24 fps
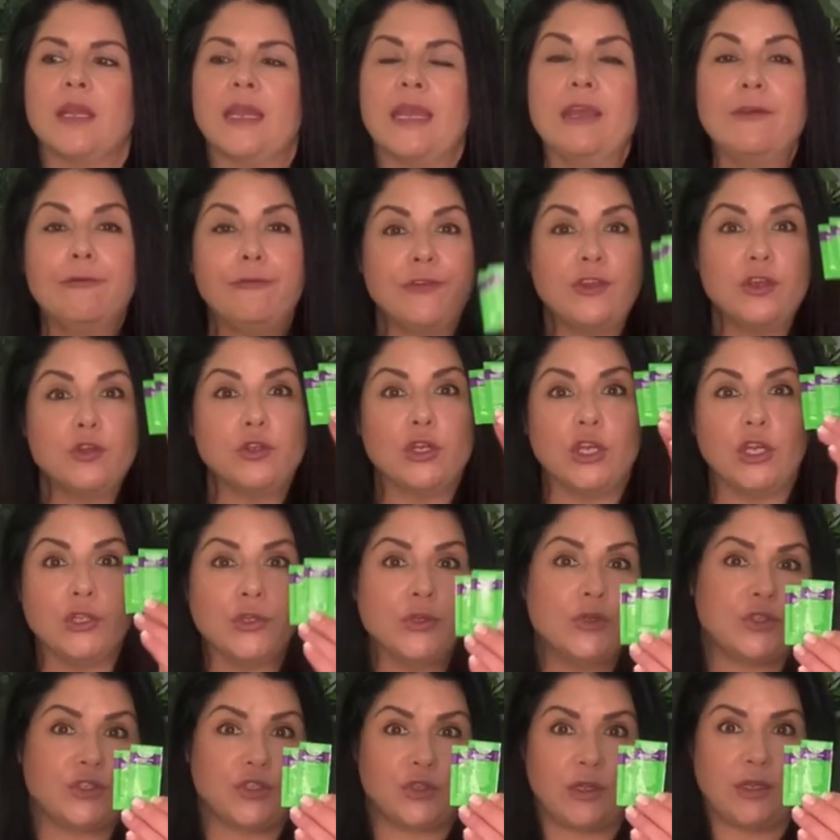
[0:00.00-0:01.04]
If you
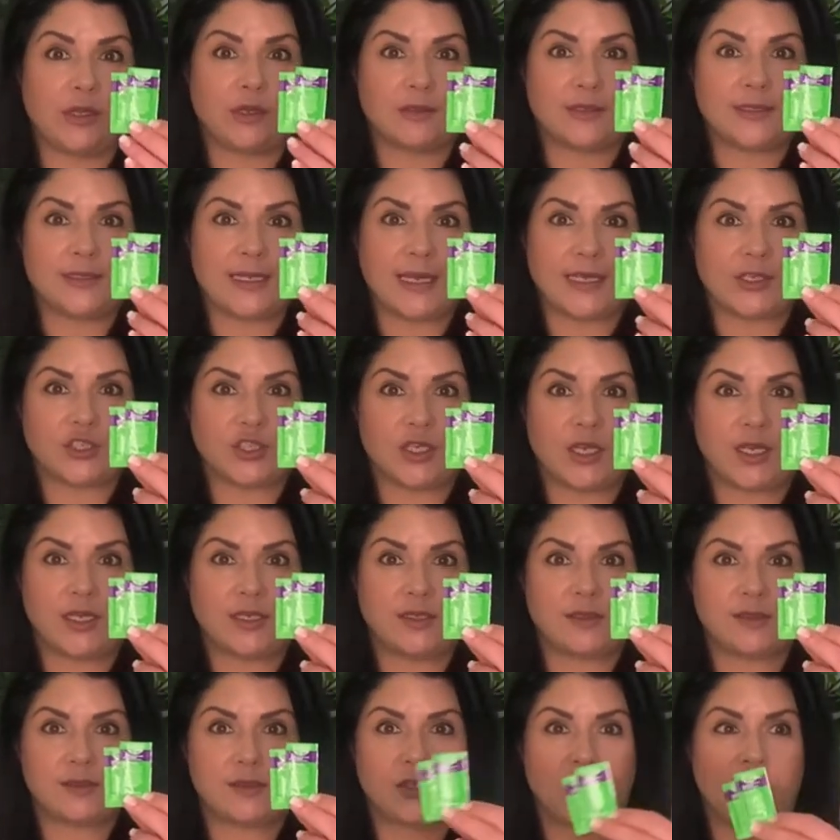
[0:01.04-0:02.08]
lose your little
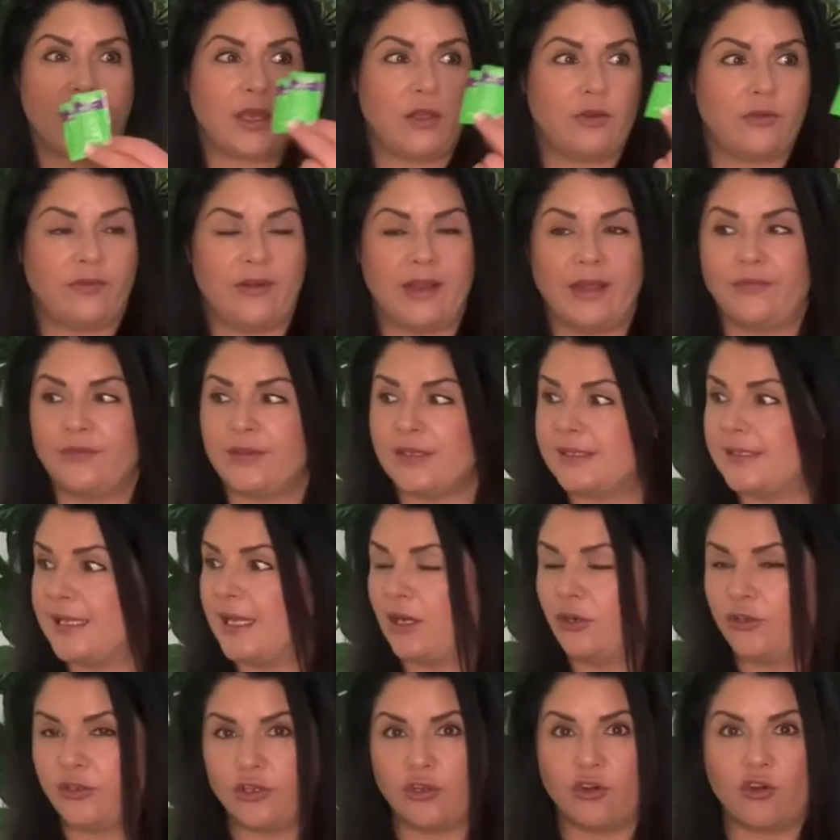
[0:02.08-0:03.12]
sachets, okay, you've left a
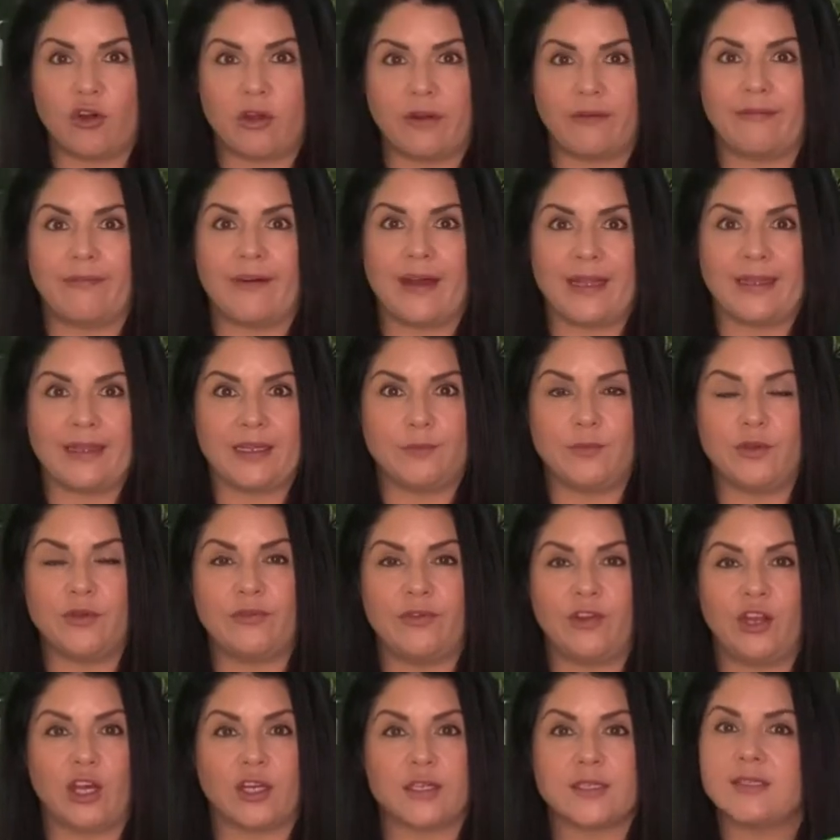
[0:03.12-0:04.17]
salon, you can't find them,
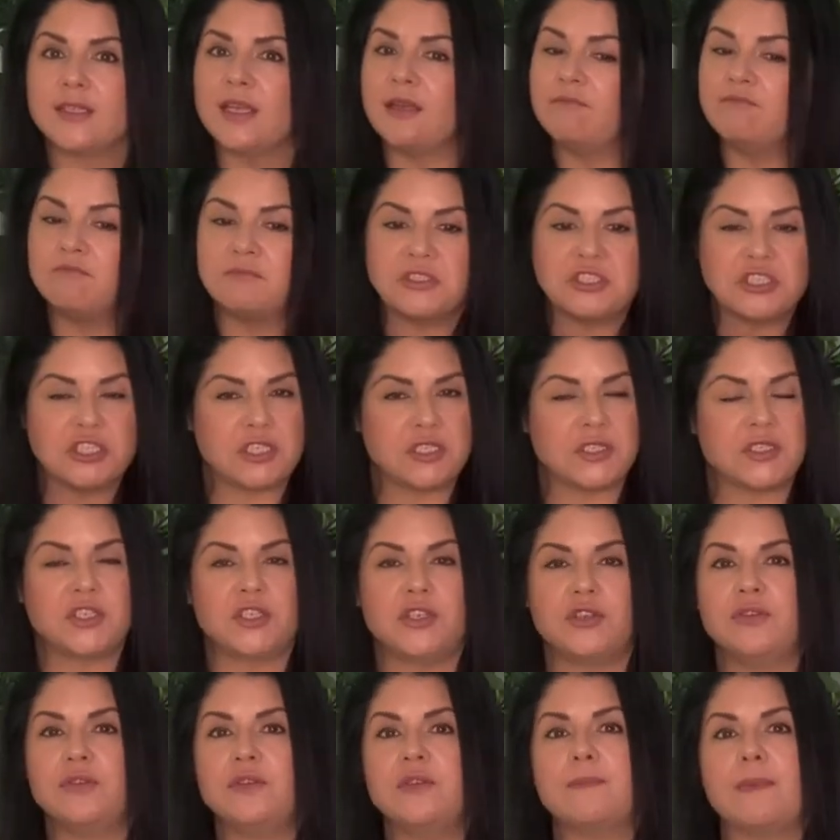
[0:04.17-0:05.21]
you've lost them, just
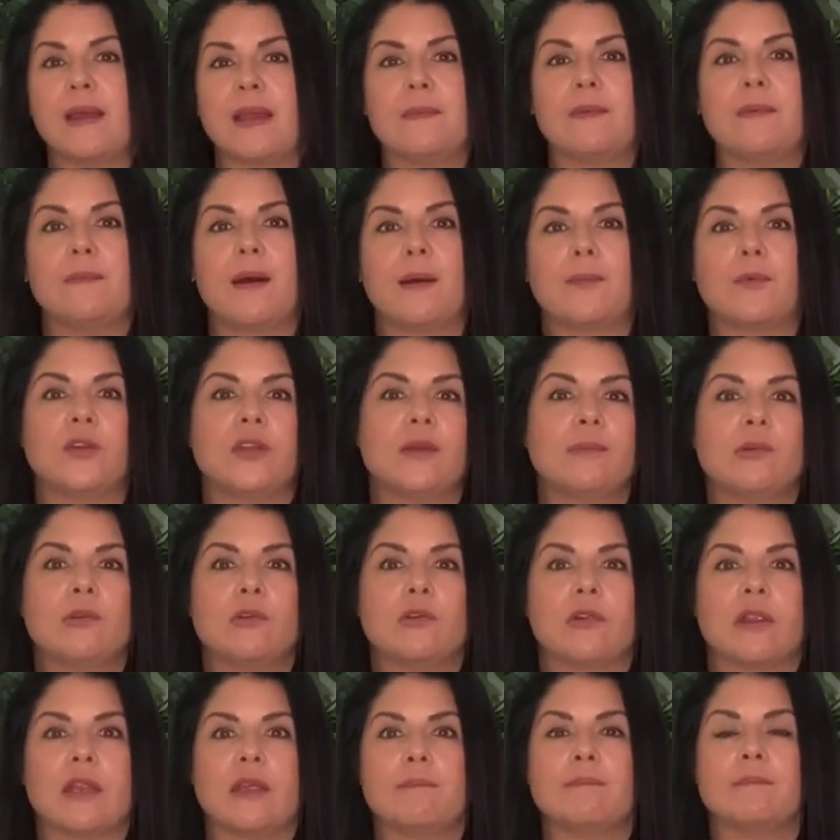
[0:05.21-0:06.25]
use baby balm or nipple
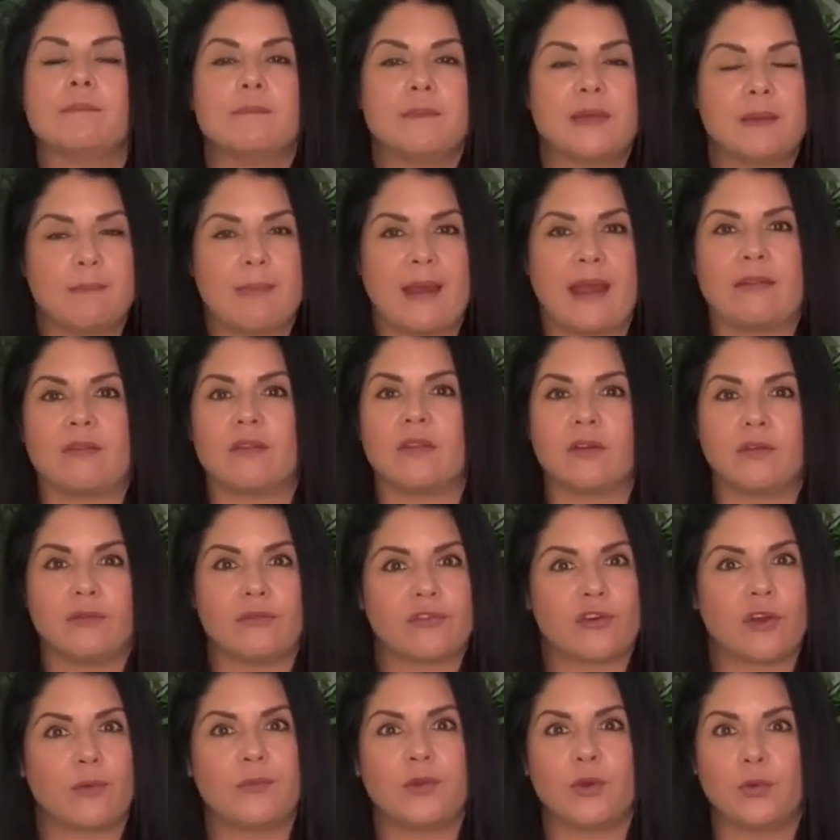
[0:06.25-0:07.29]
cream, Bepanthen
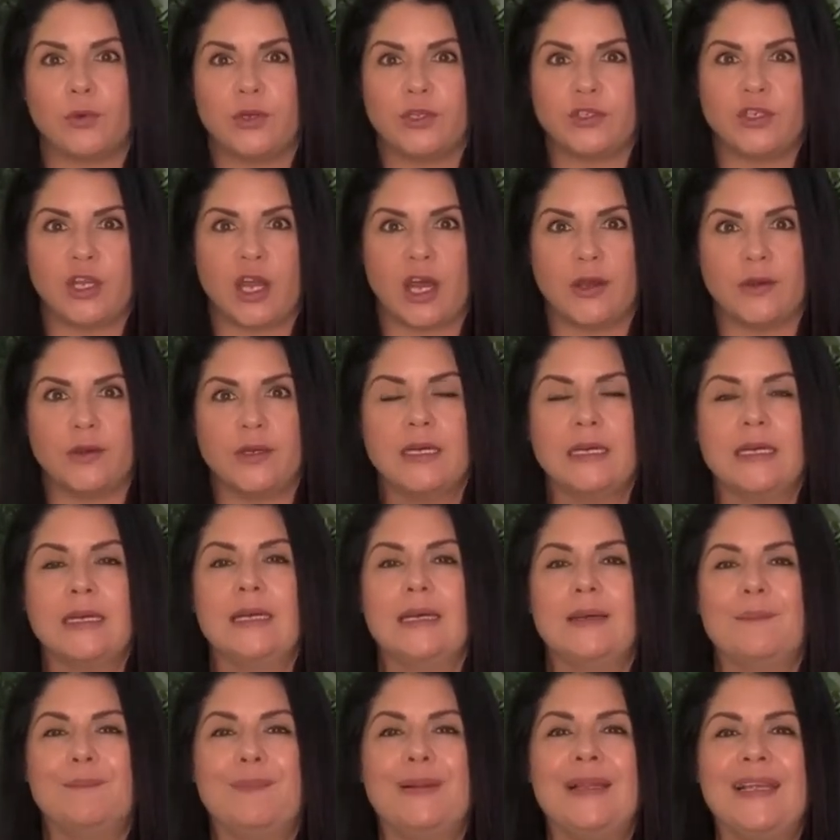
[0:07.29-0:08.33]
from the word go.
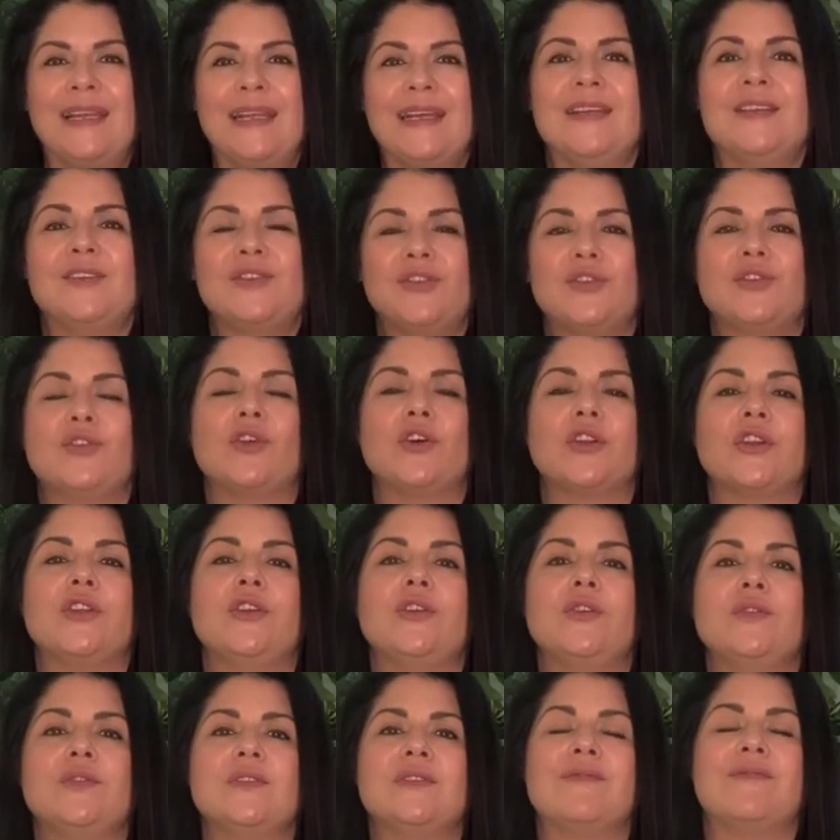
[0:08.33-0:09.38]
Please do not
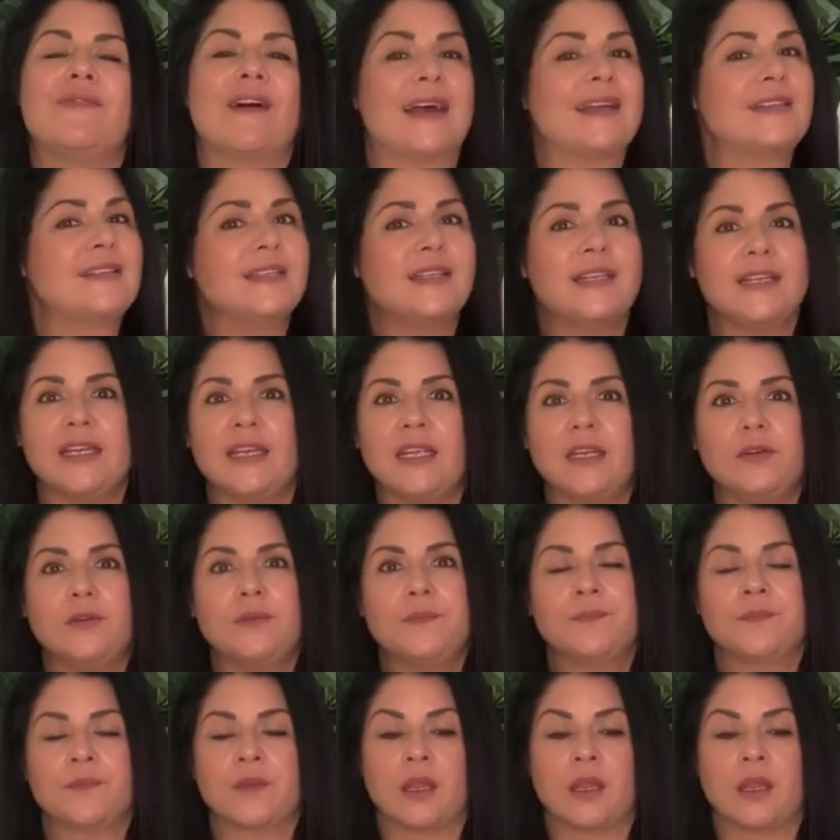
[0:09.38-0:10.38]
use Vaseline